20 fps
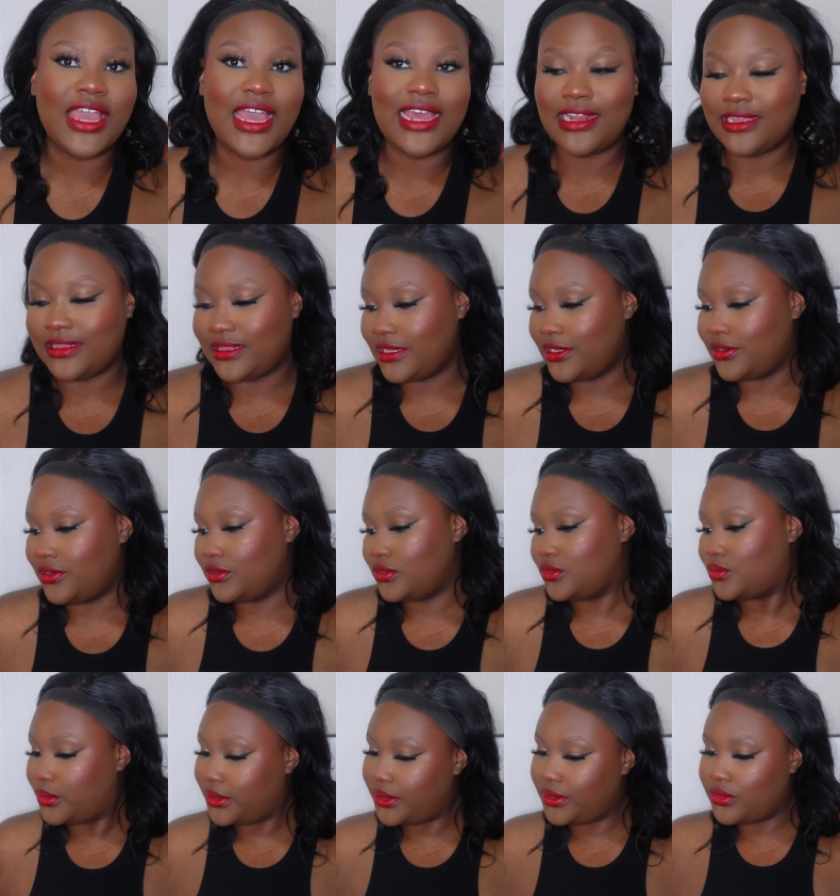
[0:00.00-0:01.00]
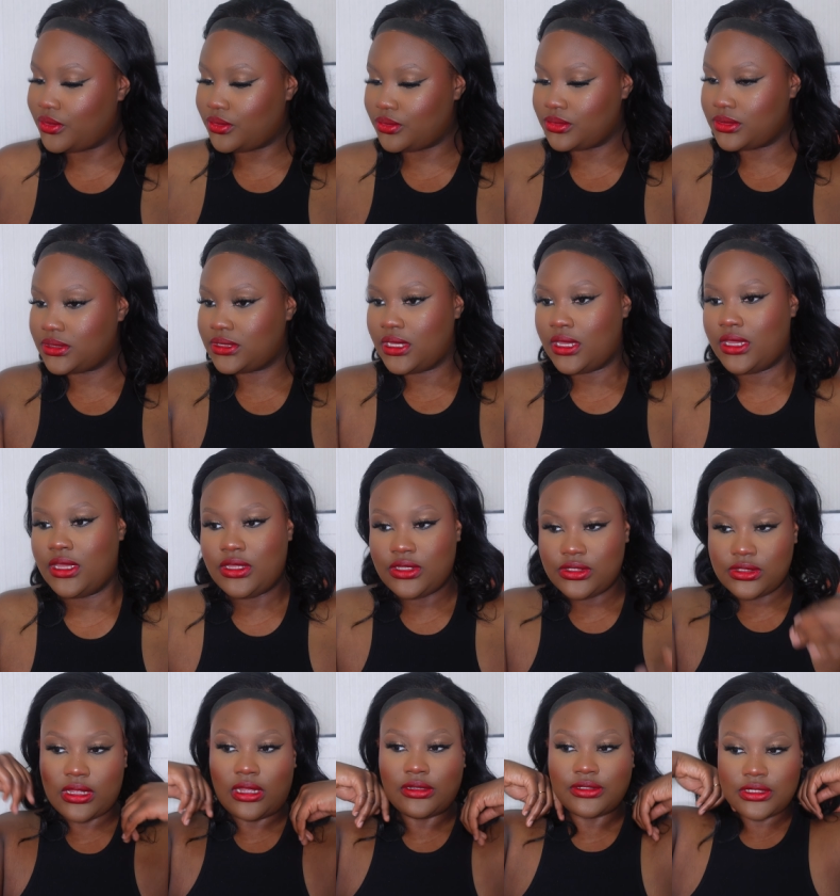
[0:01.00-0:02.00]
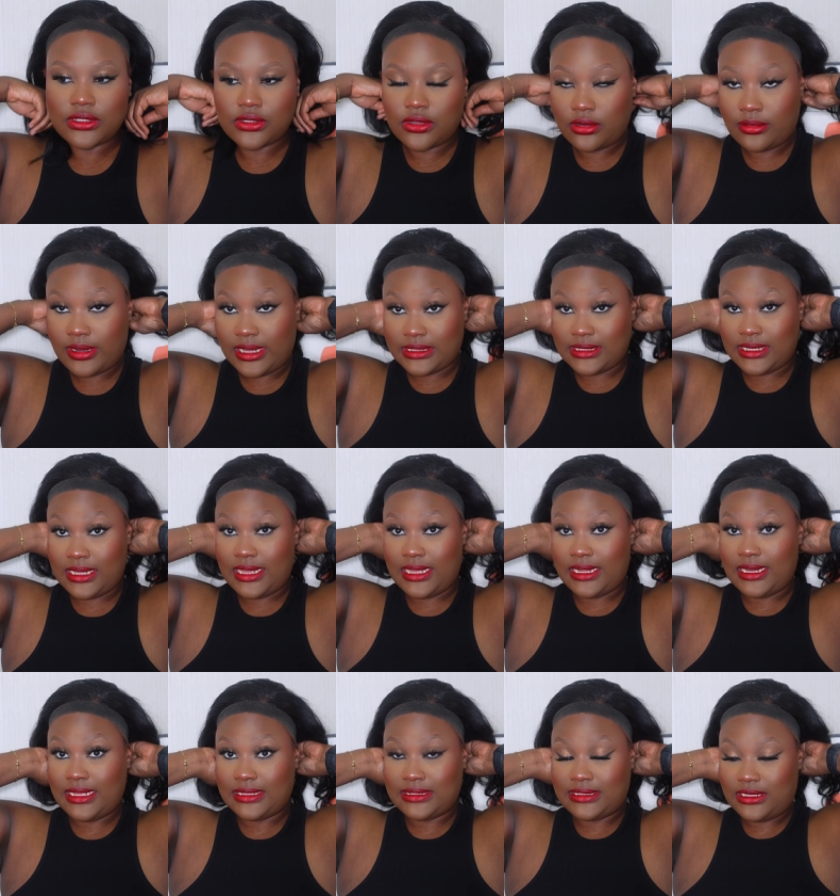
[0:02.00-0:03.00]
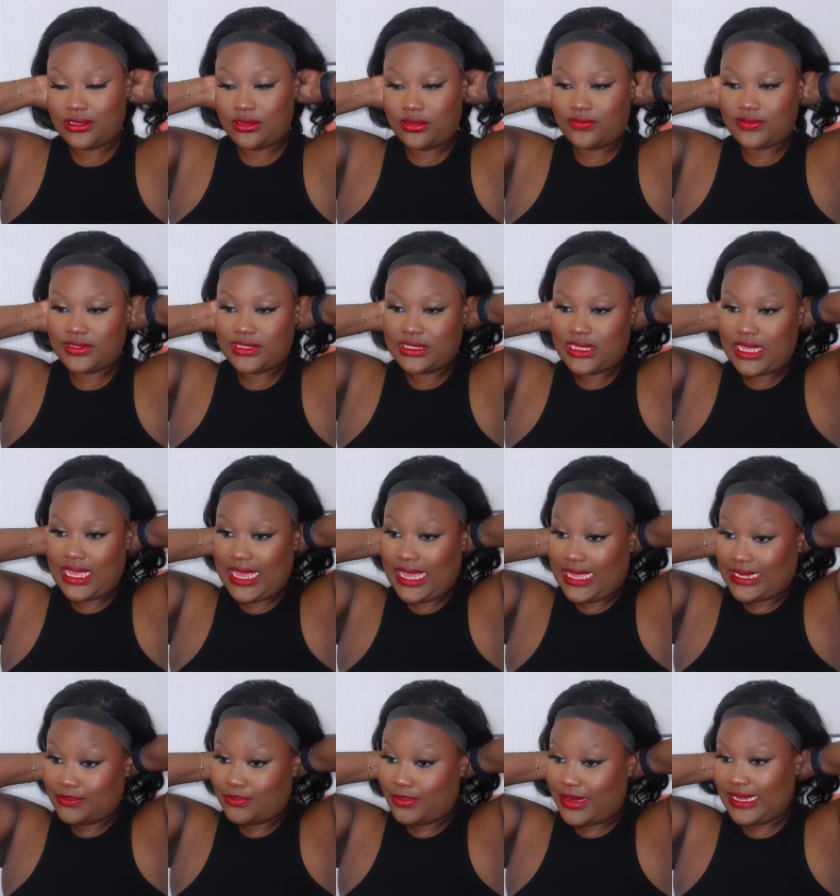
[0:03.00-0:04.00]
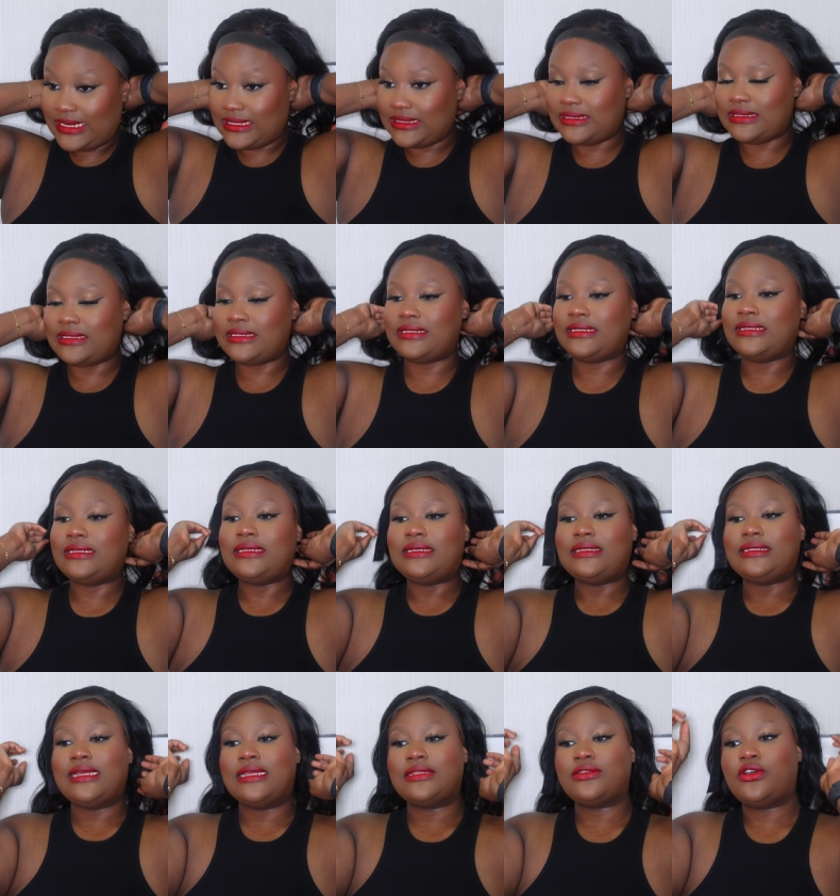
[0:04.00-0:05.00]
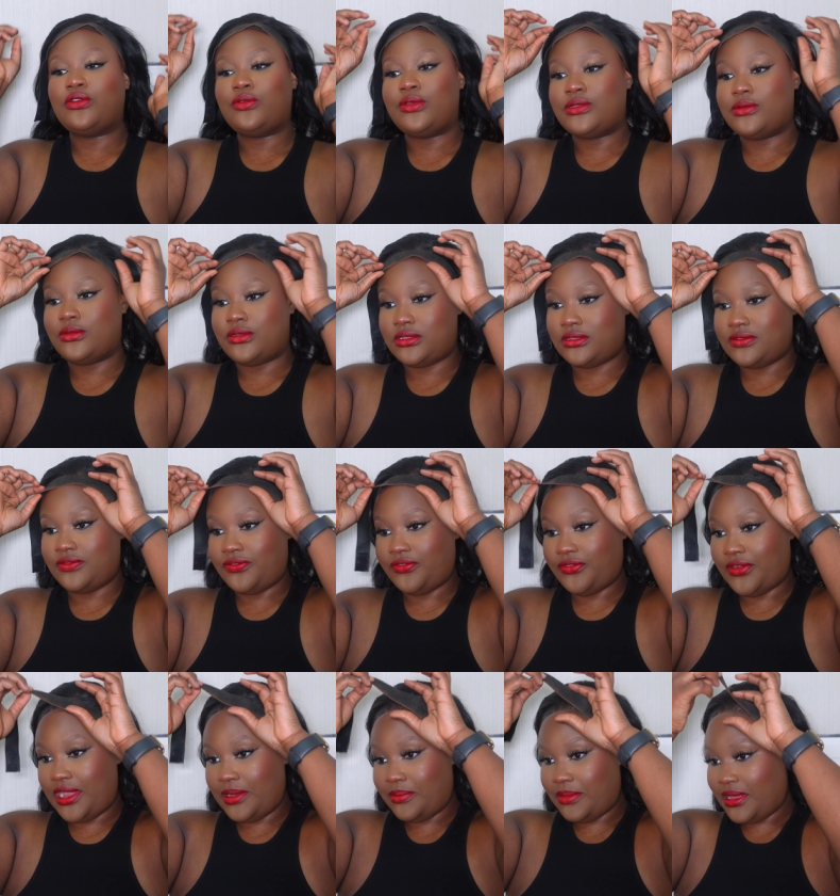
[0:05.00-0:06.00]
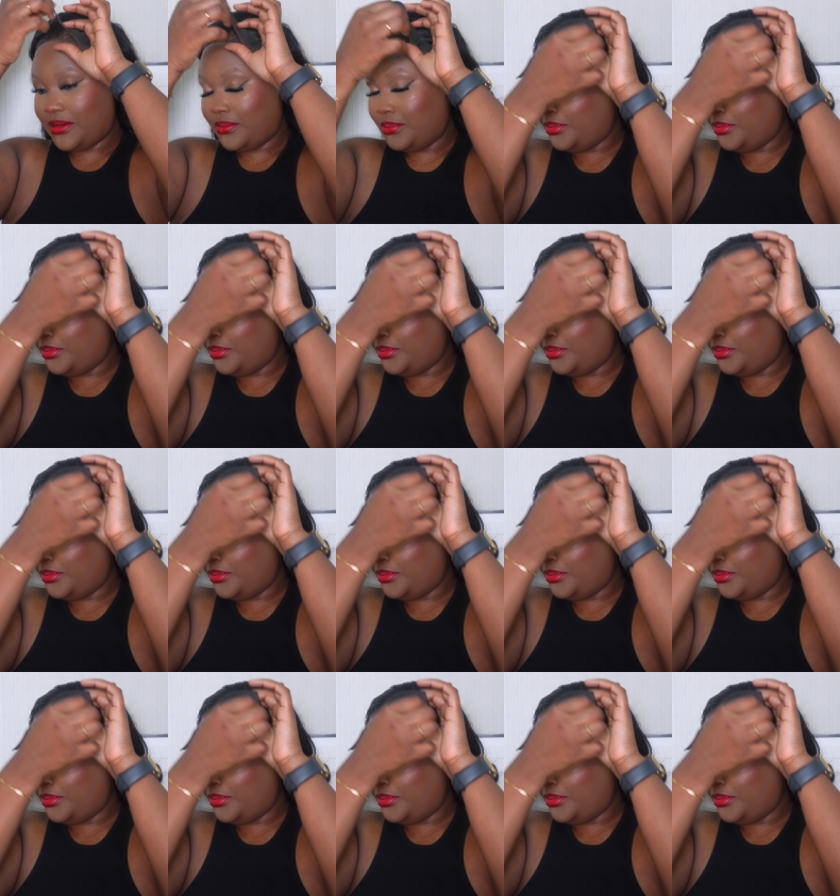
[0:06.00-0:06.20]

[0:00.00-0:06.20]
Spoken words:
and I think it looks really cute. So I'll just go right ahead and take off this headband that always wants to fry my